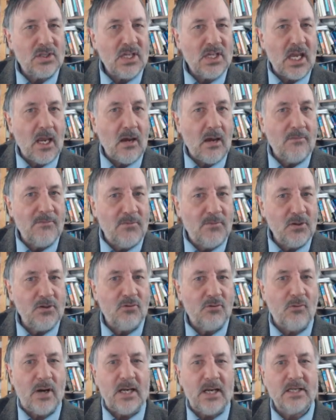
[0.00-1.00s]
could say a
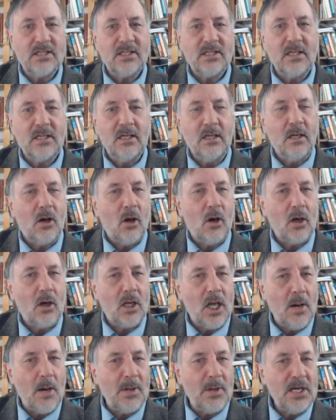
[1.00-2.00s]
foot race, a
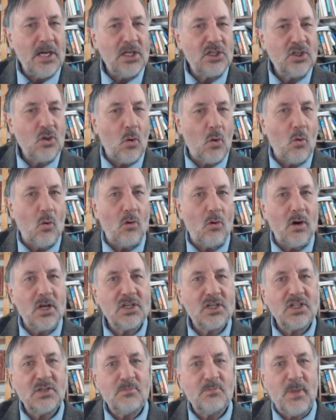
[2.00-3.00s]
company store,
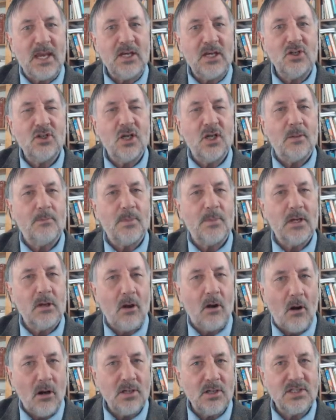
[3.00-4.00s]
a spaceship, a
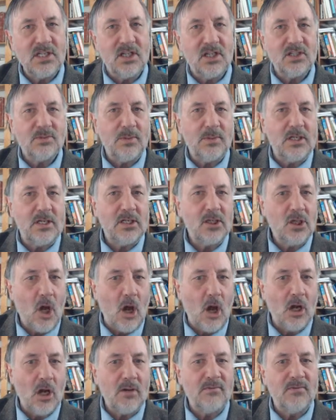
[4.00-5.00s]
car salesman,
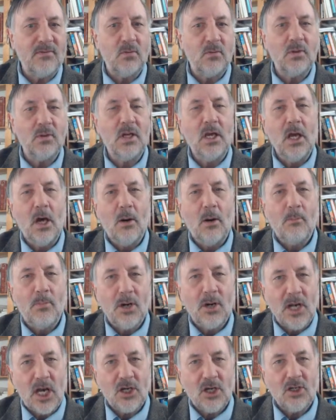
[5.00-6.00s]
dog food,
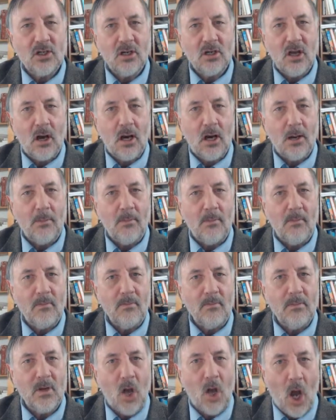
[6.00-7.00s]
production
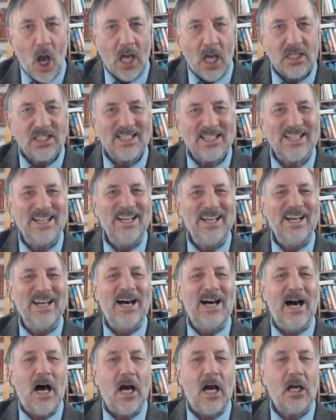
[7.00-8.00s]
cost,
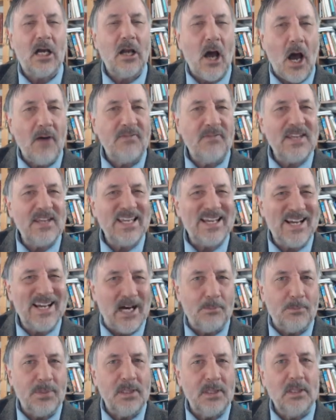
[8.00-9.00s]
a coffee
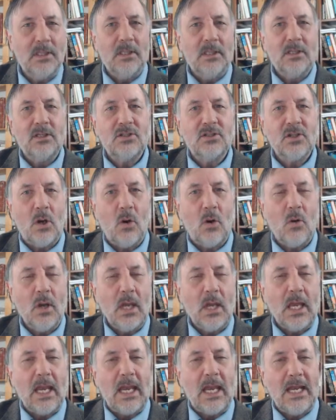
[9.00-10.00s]
cup.
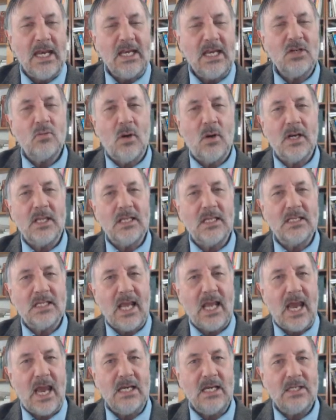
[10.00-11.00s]
So in each one of
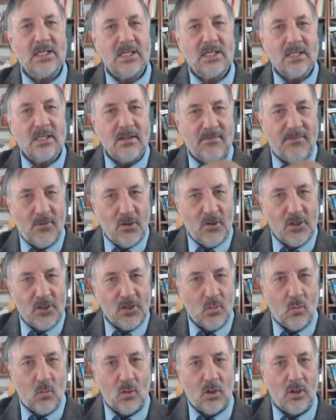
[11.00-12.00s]
these cases, the
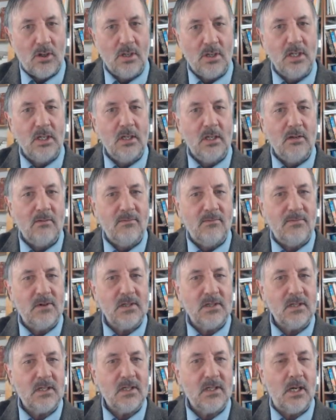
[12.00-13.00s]
first word,
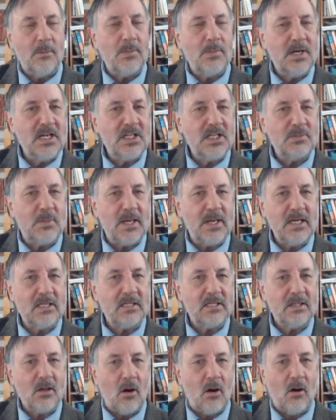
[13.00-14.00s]
foot, company,
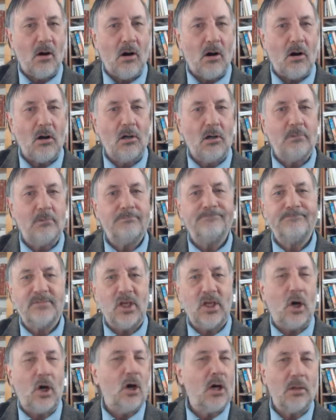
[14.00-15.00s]
space, car,
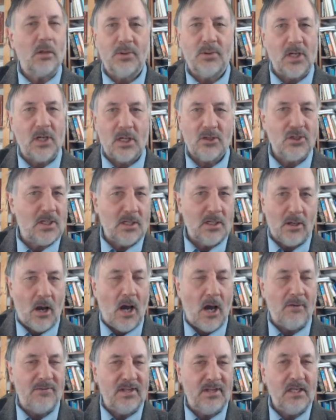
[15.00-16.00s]
dog, production, and
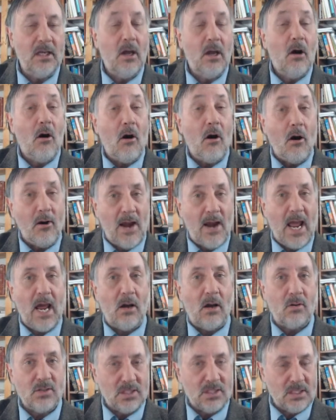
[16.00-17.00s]
coffee, are
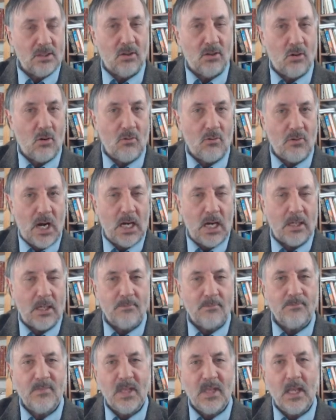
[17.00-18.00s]
nouns in their own right.
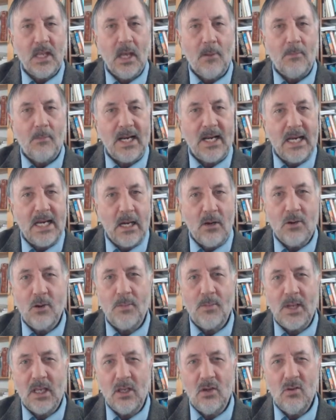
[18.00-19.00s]
But here
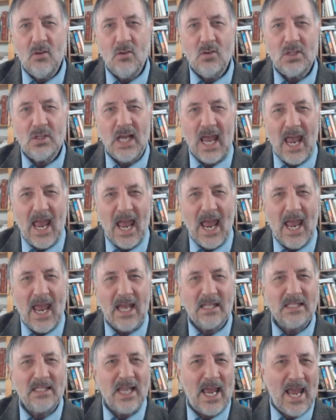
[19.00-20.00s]
they're being used
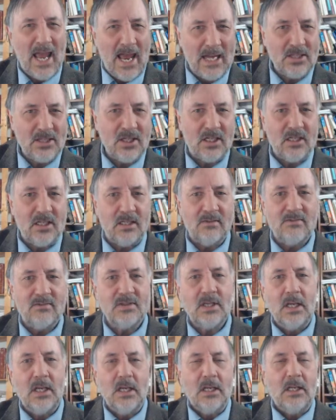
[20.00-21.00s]
as
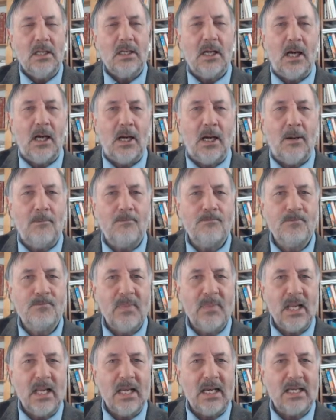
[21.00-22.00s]
adjectives.
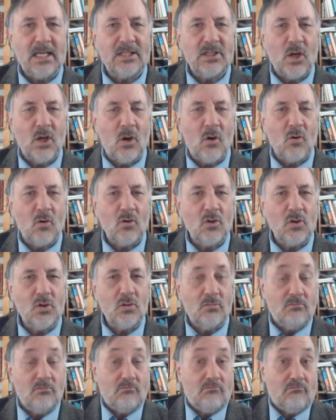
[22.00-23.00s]
So
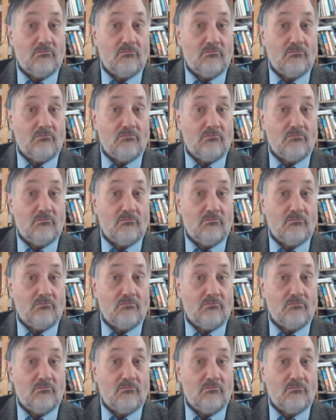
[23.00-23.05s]
it'd